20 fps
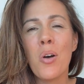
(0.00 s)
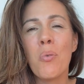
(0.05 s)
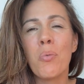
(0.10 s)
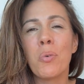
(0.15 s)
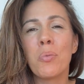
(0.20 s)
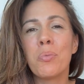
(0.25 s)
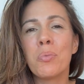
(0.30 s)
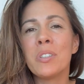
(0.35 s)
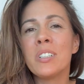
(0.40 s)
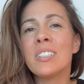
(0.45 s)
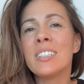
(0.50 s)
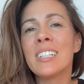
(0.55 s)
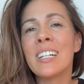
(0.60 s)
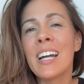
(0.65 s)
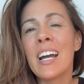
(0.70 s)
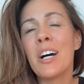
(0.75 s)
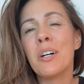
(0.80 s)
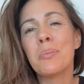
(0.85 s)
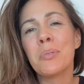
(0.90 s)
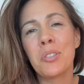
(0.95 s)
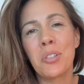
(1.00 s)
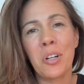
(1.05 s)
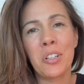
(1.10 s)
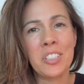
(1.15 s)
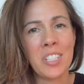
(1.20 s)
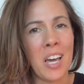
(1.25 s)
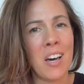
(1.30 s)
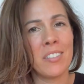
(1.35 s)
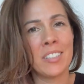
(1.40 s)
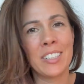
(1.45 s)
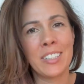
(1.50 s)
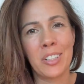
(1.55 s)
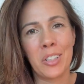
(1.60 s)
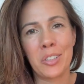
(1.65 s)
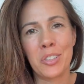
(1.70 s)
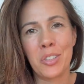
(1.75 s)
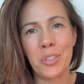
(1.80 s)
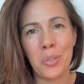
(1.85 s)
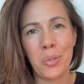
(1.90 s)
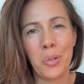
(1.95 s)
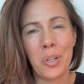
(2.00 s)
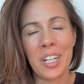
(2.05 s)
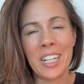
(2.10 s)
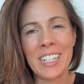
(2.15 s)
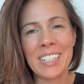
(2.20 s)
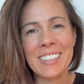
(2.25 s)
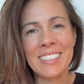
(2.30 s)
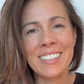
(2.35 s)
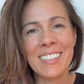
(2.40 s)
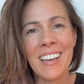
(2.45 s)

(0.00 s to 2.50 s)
will really help start telling our stories.